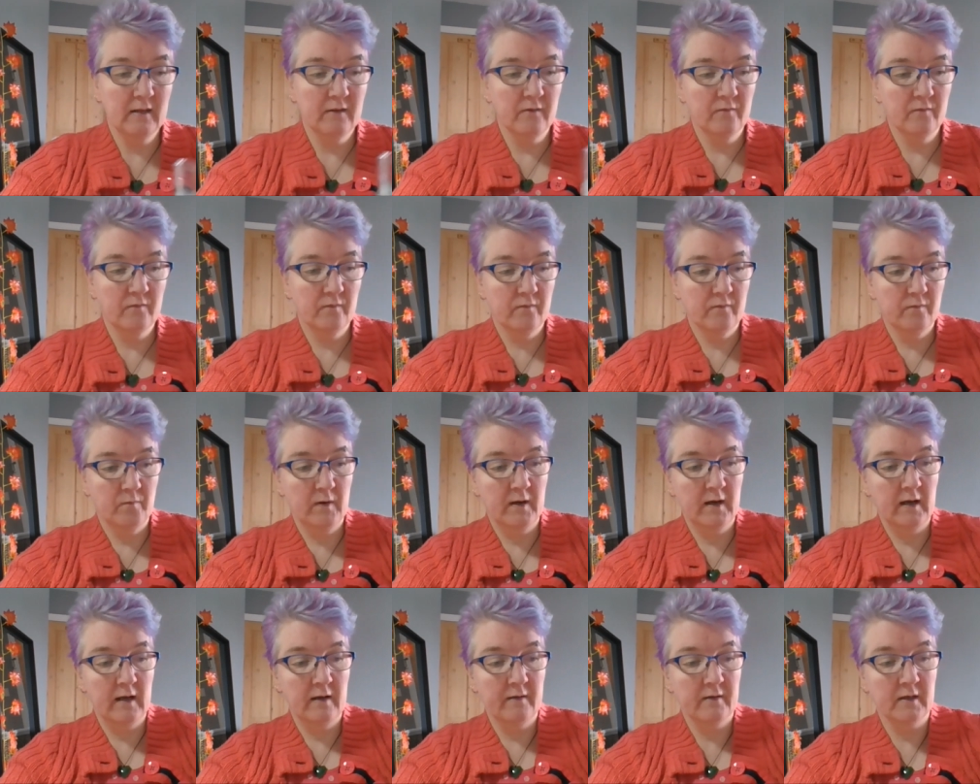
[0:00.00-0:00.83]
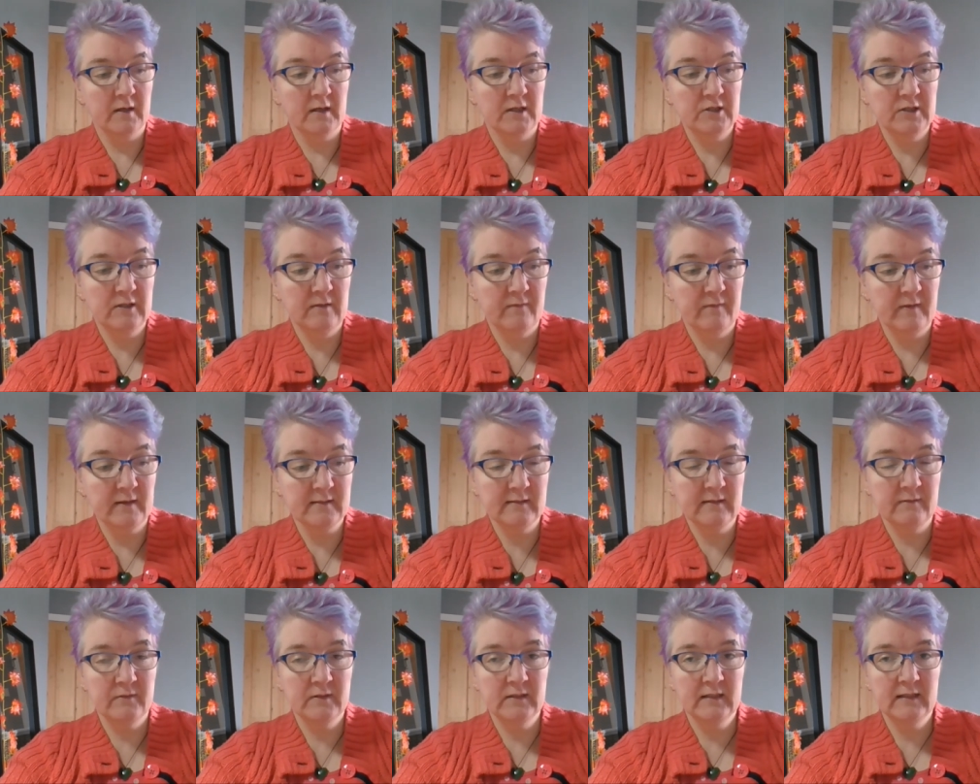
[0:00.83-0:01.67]
And when I can achieve that
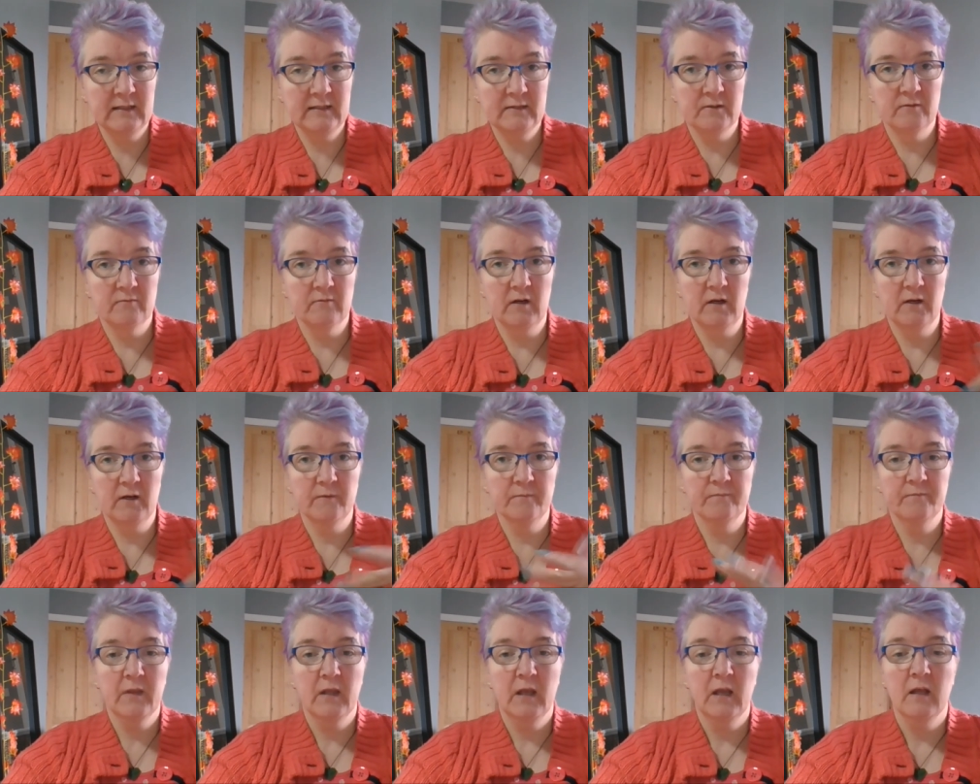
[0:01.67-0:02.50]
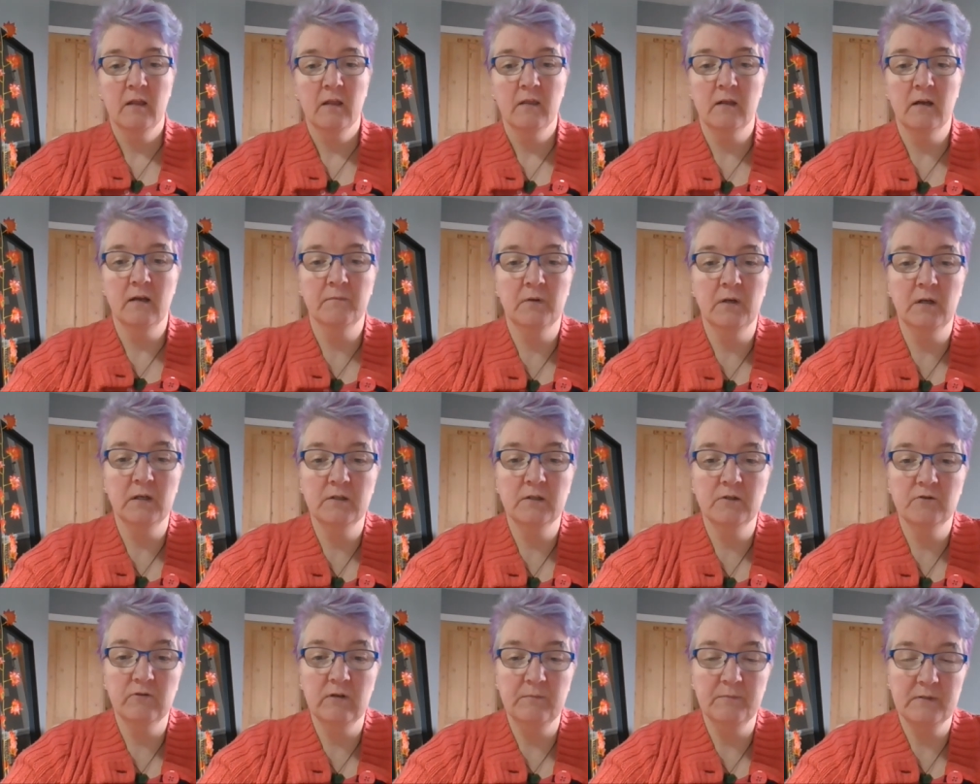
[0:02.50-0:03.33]
seven days in a row, then I'm going
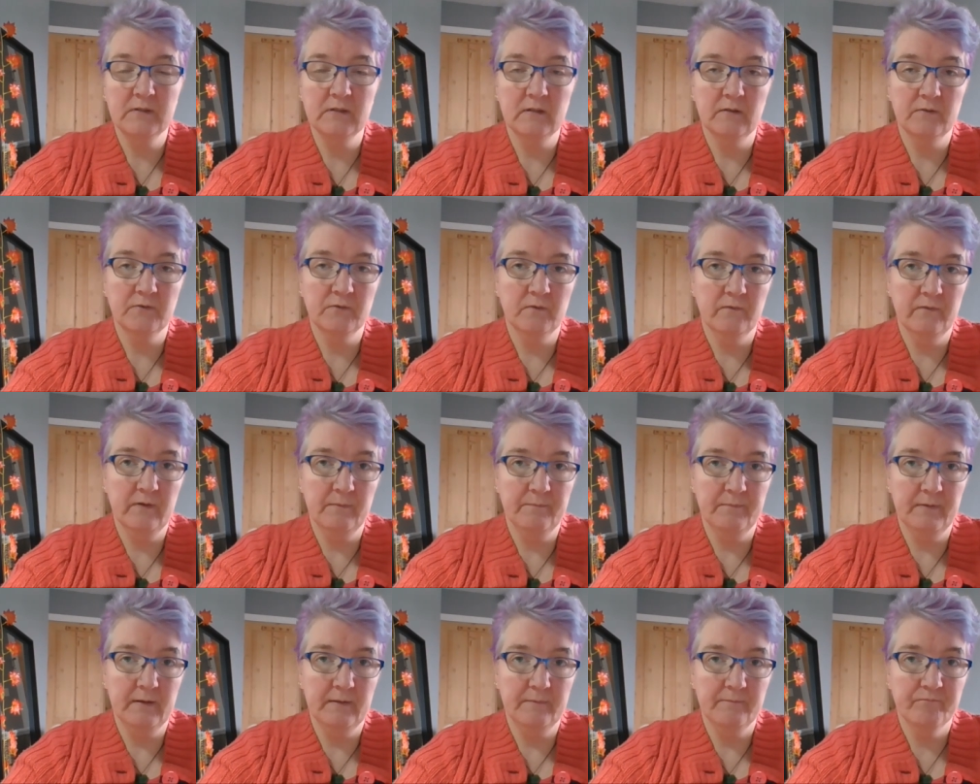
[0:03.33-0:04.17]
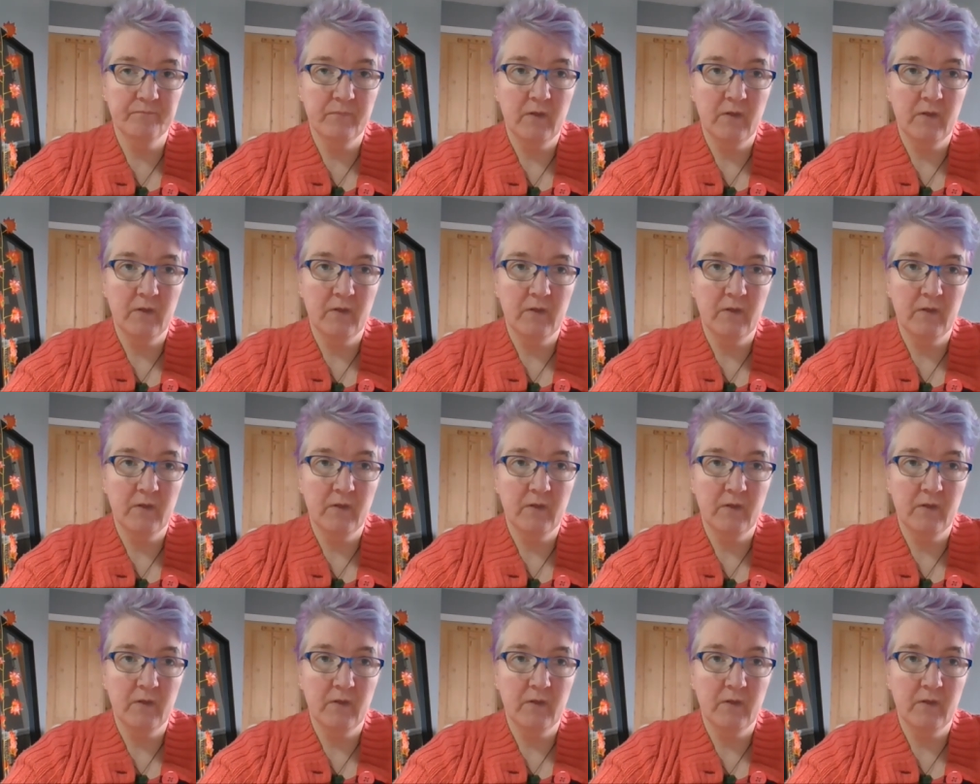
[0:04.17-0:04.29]
to treat myself to a Fitbit